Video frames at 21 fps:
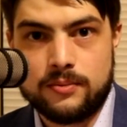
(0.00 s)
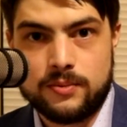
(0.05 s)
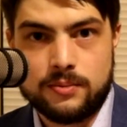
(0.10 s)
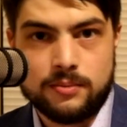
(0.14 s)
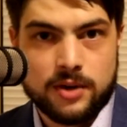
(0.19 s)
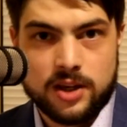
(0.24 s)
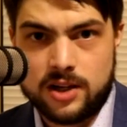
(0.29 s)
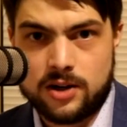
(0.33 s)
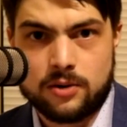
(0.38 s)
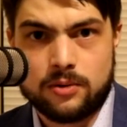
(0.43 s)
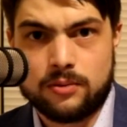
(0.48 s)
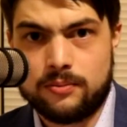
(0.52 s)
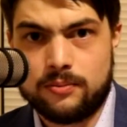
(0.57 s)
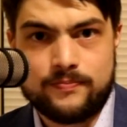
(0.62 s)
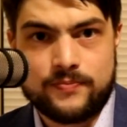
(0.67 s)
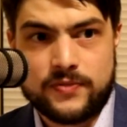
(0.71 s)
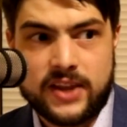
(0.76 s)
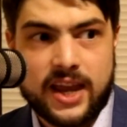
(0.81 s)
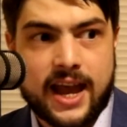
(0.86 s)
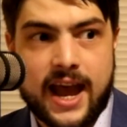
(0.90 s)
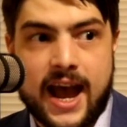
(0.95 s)
you know,
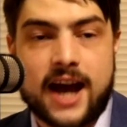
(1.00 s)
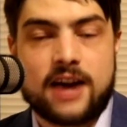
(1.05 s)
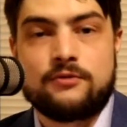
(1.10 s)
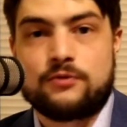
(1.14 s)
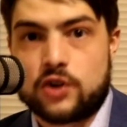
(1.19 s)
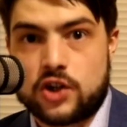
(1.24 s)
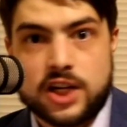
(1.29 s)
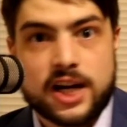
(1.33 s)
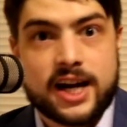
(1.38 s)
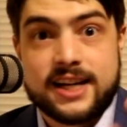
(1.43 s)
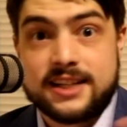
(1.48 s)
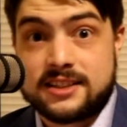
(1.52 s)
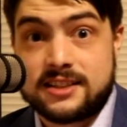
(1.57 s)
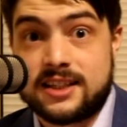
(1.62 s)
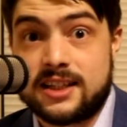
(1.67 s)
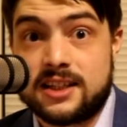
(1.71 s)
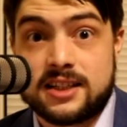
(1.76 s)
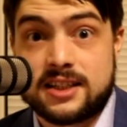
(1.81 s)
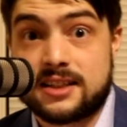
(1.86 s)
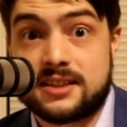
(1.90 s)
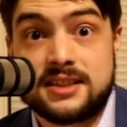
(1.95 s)
advertised
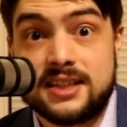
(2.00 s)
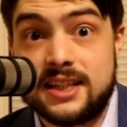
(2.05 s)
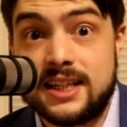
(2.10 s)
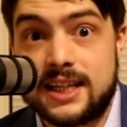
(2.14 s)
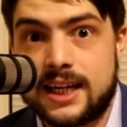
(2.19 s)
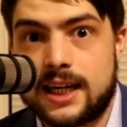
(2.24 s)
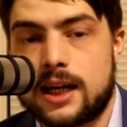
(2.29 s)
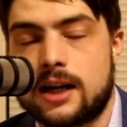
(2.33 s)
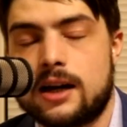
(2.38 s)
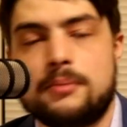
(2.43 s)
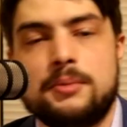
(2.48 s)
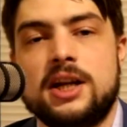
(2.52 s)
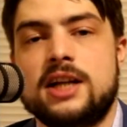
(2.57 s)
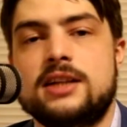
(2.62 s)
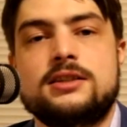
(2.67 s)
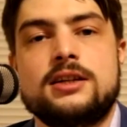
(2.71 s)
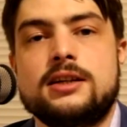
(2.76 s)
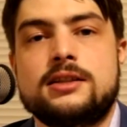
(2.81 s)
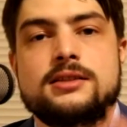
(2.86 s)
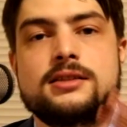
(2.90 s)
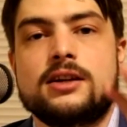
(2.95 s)
into seeking? I mean,
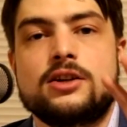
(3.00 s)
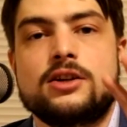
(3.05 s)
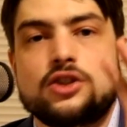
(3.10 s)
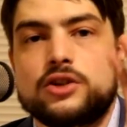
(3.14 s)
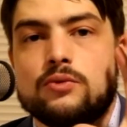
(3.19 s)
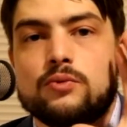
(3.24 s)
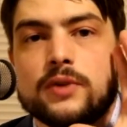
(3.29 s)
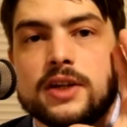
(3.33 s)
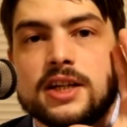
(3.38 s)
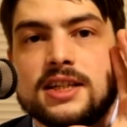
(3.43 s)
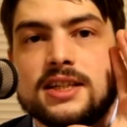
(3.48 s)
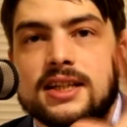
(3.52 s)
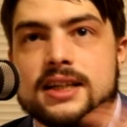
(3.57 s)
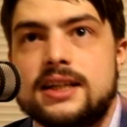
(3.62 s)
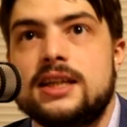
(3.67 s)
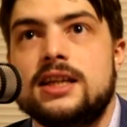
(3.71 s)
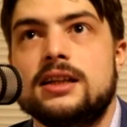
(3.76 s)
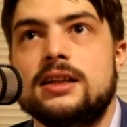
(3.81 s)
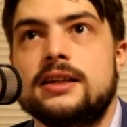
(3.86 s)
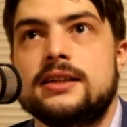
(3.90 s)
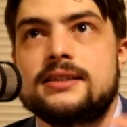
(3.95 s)
it's such a
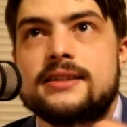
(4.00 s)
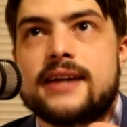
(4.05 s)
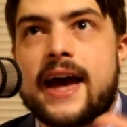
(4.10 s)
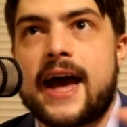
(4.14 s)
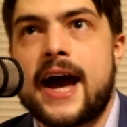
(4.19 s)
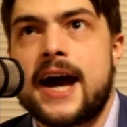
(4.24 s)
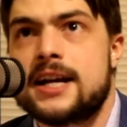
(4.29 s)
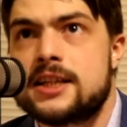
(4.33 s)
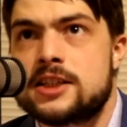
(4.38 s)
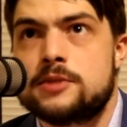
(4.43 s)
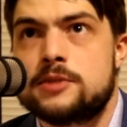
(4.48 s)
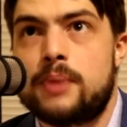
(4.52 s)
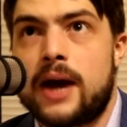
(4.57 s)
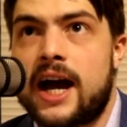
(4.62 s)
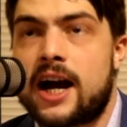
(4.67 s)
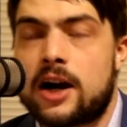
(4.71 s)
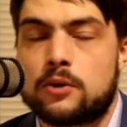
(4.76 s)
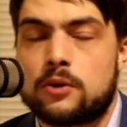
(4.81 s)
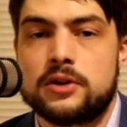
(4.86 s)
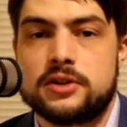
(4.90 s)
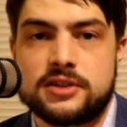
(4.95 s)
ridiculous ass
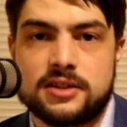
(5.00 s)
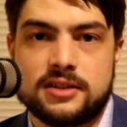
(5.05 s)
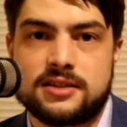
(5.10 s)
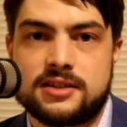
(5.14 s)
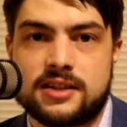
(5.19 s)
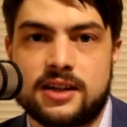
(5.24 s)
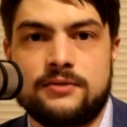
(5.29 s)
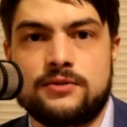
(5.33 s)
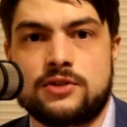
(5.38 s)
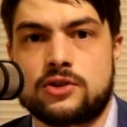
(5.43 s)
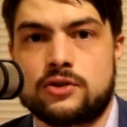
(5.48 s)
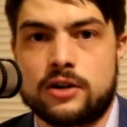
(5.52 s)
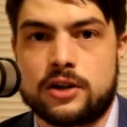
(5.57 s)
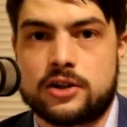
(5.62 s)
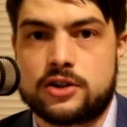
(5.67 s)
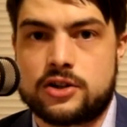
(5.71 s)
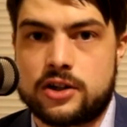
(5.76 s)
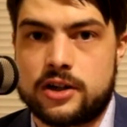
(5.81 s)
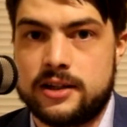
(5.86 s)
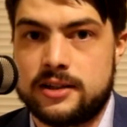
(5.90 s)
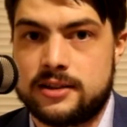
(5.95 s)
backwards incentive
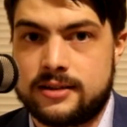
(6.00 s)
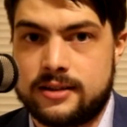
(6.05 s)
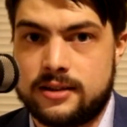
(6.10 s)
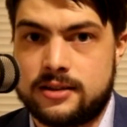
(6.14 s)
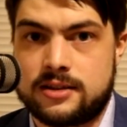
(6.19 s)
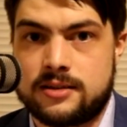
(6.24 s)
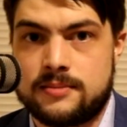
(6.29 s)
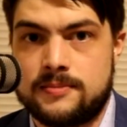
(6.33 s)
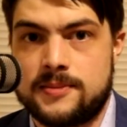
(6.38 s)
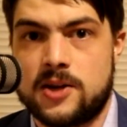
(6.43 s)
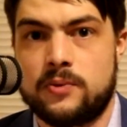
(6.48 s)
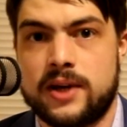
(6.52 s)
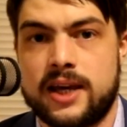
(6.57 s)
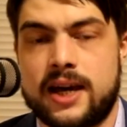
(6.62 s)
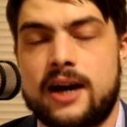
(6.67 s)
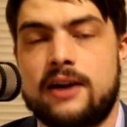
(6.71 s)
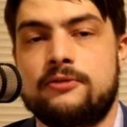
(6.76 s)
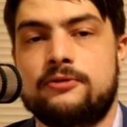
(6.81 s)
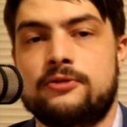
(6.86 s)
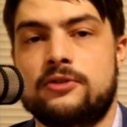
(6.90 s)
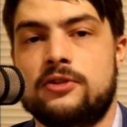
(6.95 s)
structure and system that we
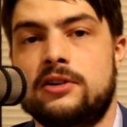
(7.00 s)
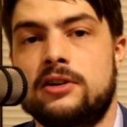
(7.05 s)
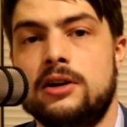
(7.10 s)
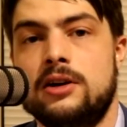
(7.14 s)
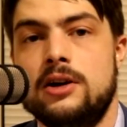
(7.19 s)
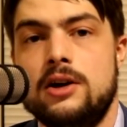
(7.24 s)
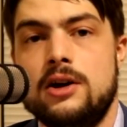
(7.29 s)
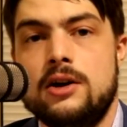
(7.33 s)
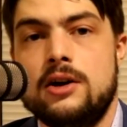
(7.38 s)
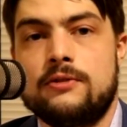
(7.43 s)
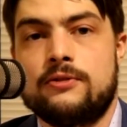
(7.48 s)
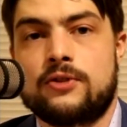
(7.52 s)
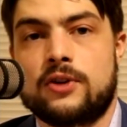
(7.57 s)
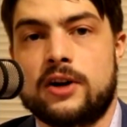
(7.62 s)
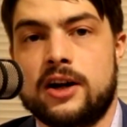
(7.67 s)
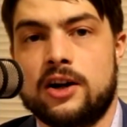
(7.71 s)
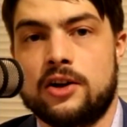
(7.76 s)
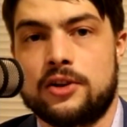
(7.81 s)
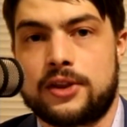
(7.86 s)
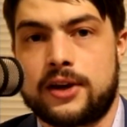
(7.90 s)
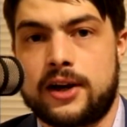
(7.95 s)
have for
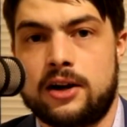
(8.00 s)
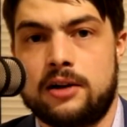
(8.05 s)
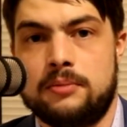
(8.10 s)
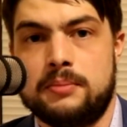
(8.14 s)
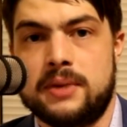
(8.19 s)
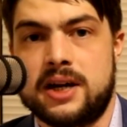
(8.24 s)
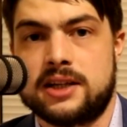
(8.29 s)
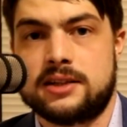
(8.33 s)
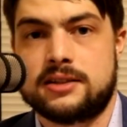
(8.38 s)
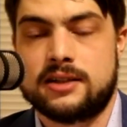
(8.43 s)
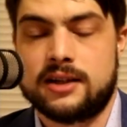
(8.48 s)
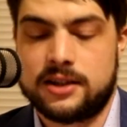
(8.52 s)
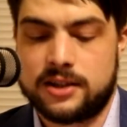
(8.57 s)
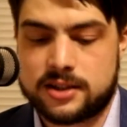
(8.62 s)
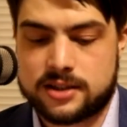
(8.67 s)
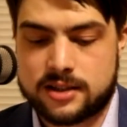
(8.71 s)
healthcare and medicine in this